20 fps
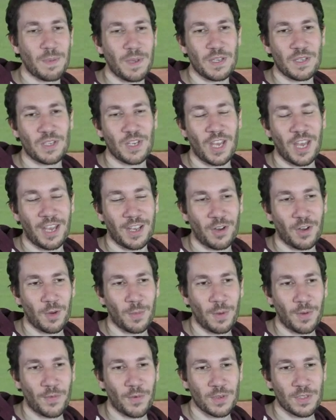pitch
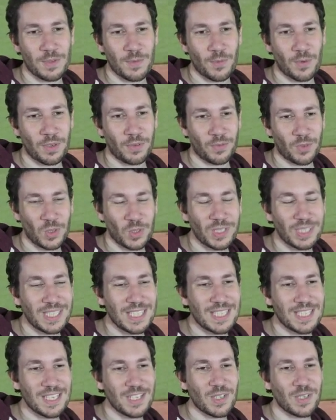Kerbal for some free
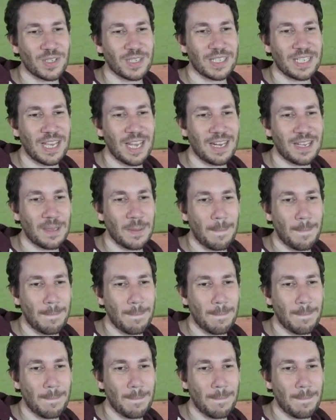realistic. Couldn't get it.